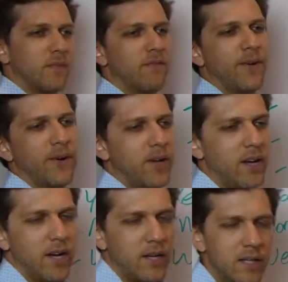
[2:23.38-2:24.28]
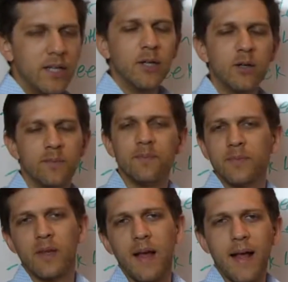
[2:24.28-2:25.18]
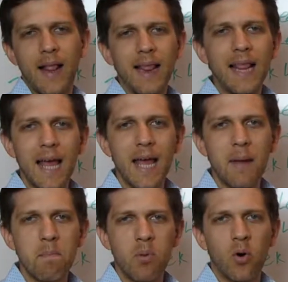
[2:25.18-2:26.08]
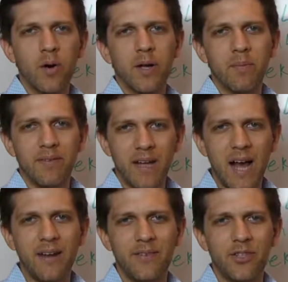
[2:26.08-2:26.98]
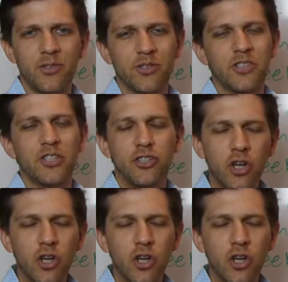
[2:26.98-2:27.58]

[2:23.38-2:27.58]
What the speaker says: Very lame, boring, but kind of interesting